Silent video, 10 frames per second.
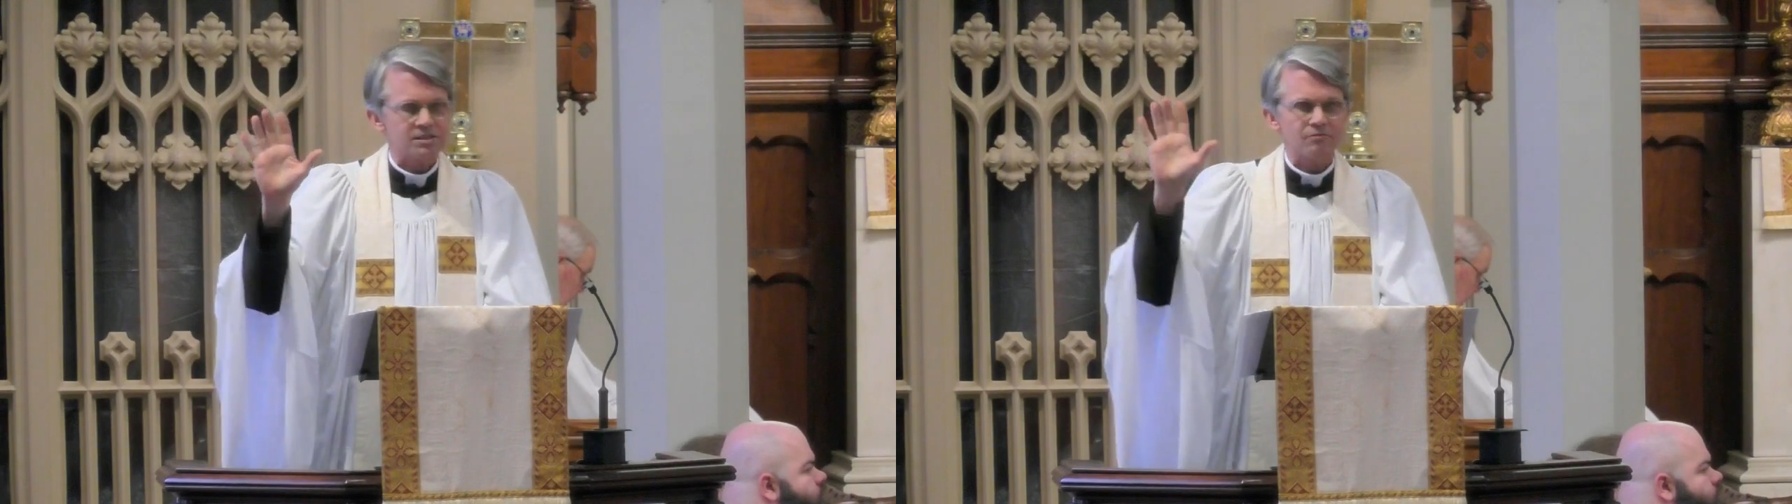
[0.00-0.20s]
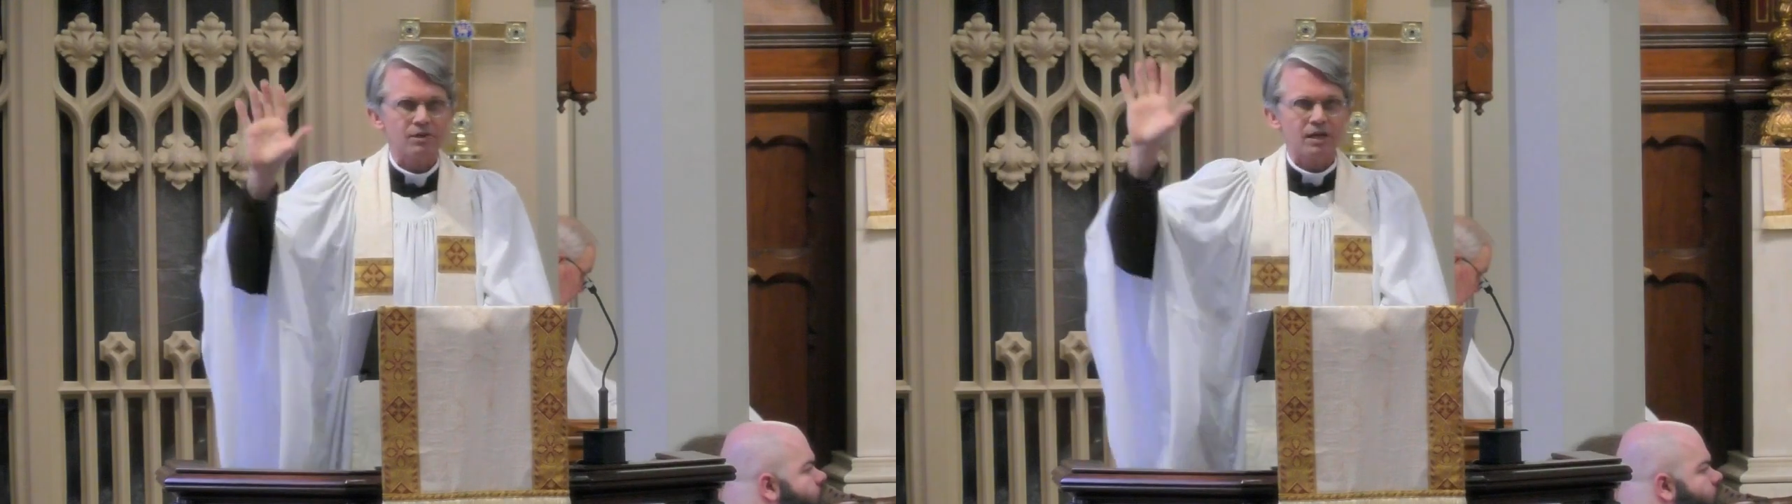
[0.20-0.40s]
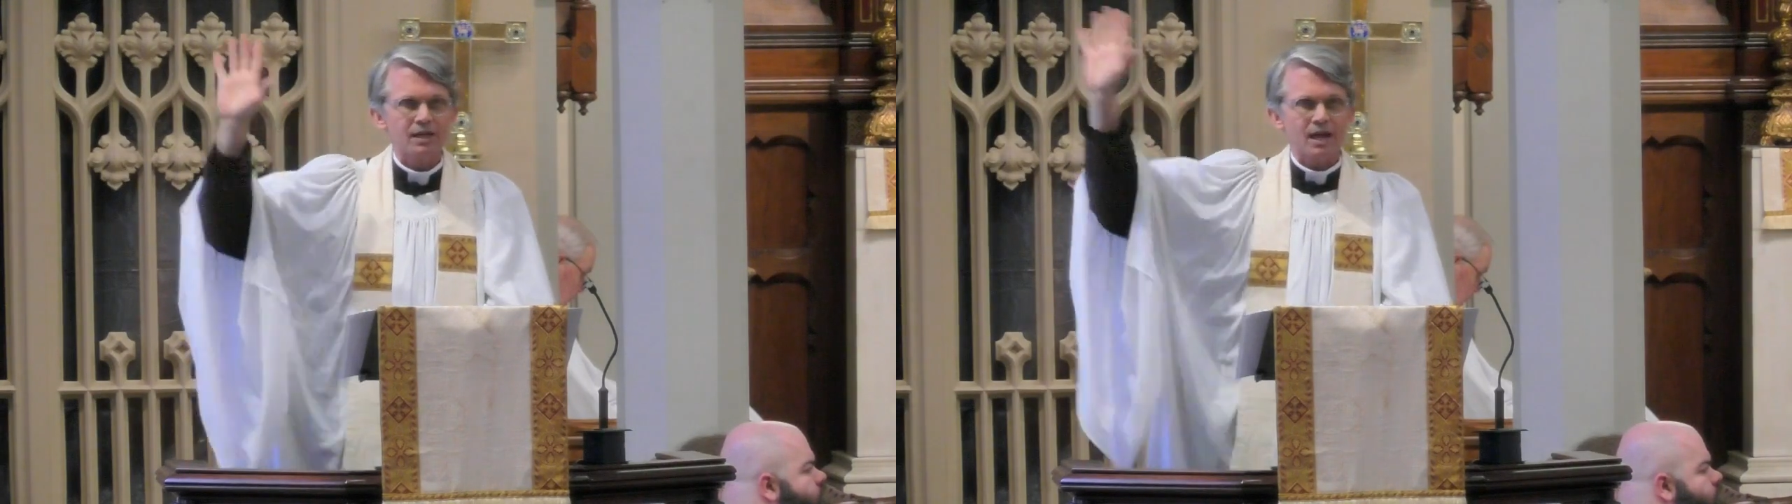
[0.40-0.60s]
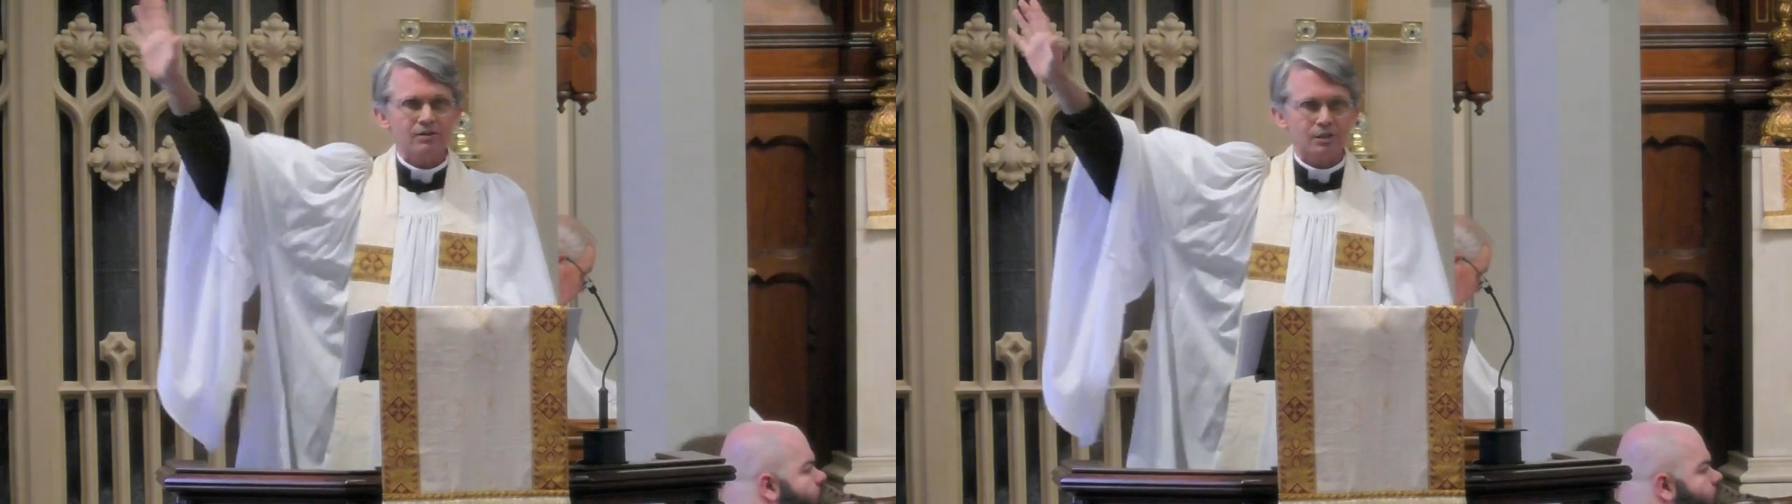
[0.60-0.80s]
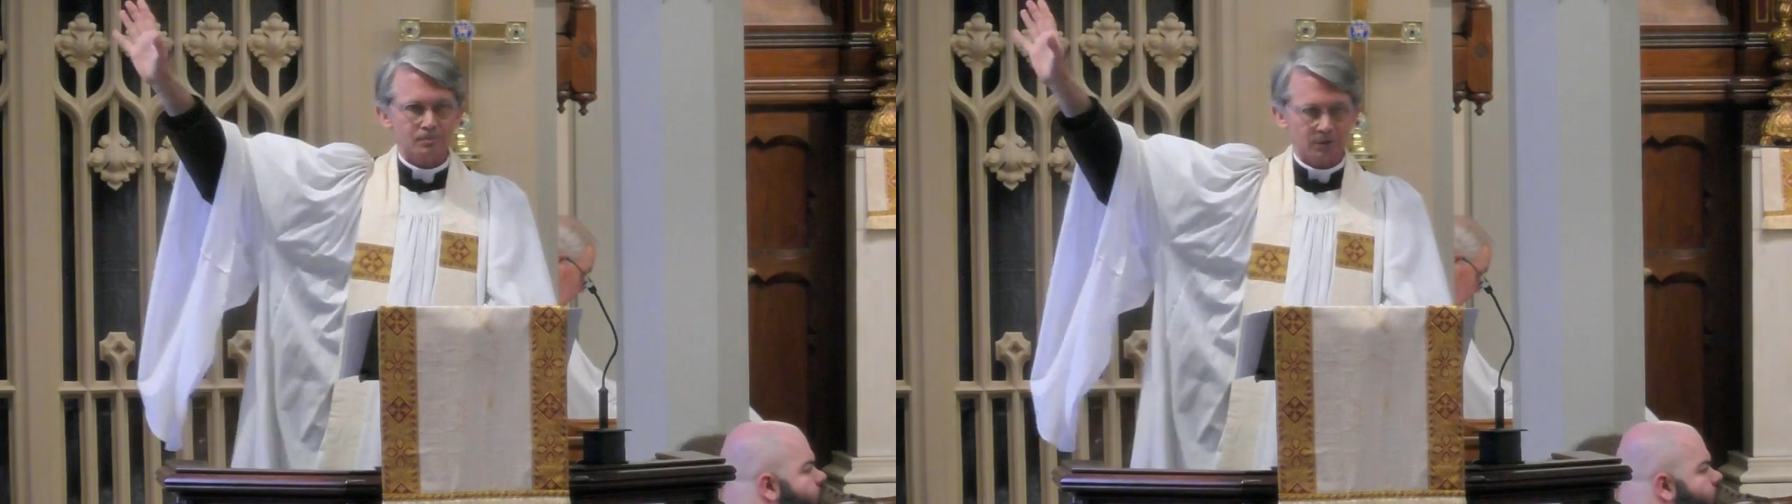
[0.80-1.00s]
of an
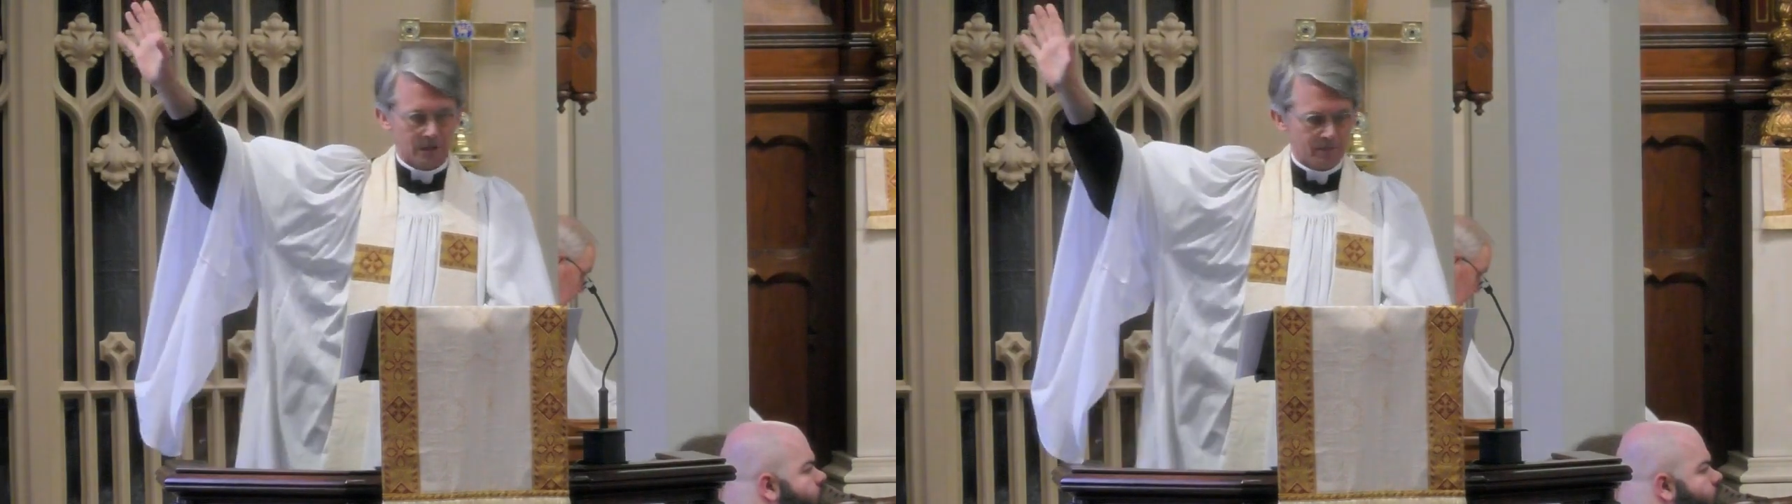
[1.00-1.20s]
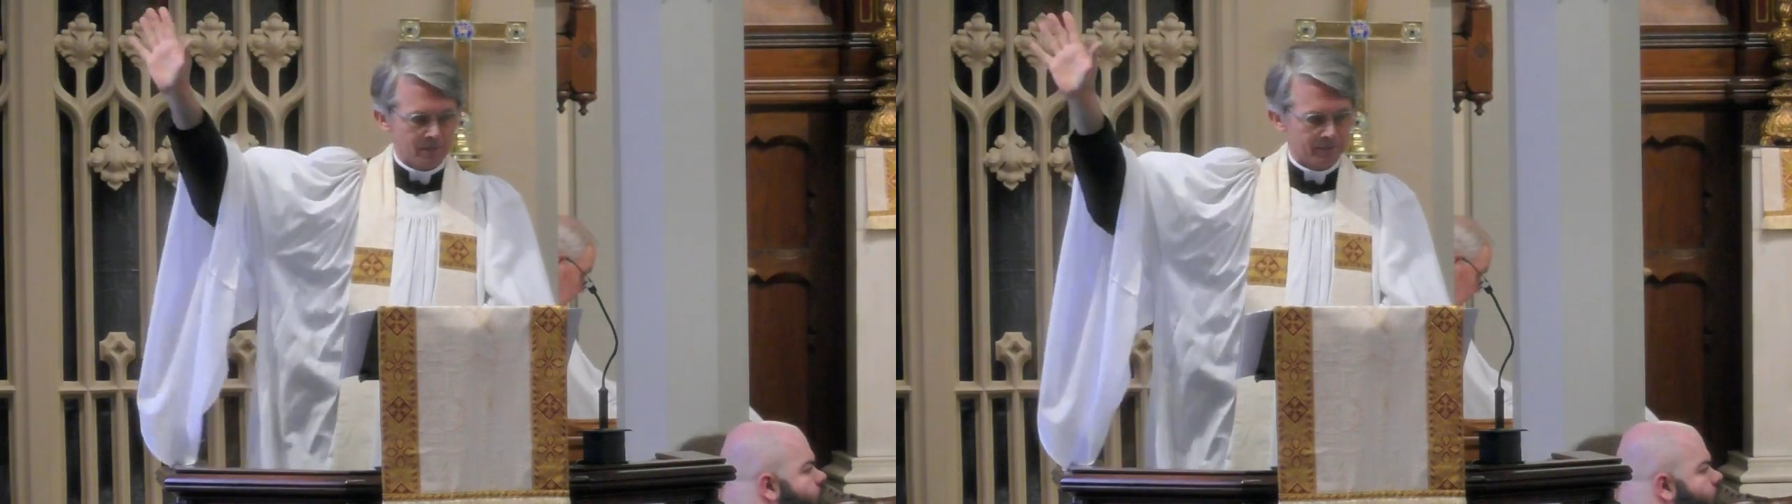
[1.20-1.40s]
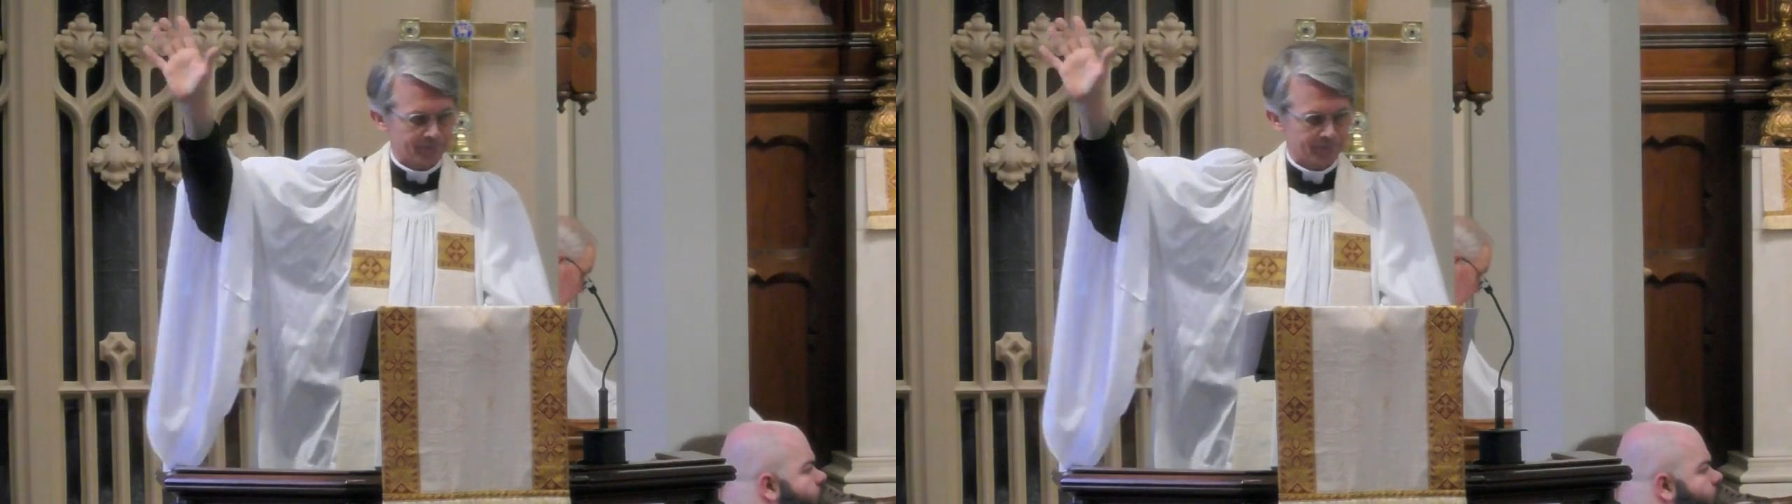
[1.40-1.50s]
uncountable number.